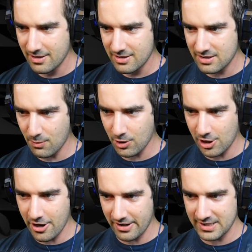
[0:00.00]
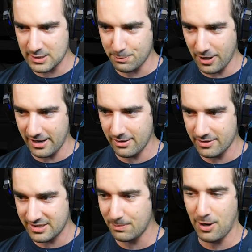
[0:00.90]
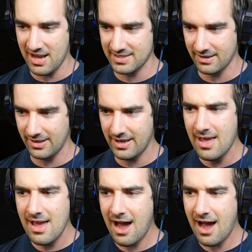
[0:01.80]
So we're good on sprint, surprisingly.